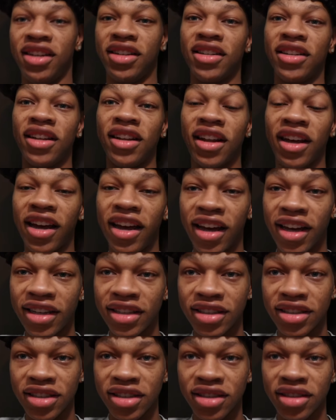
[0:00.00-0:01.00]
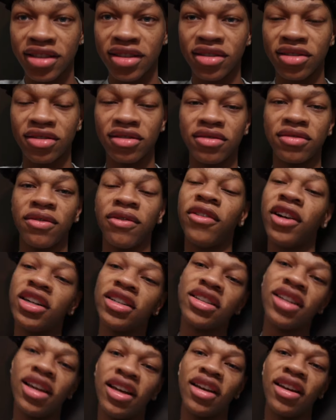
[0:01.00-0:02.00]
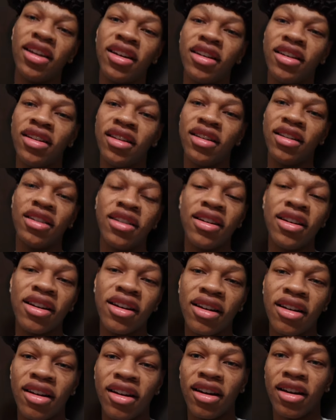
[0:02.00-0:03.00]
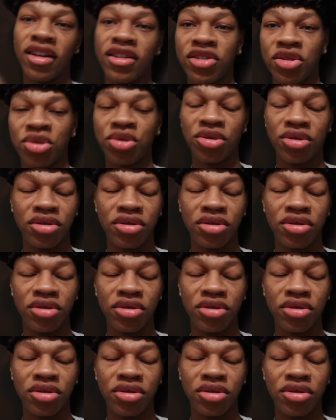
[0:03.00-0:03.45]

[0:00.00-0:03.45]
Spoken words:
is the last first day of high school.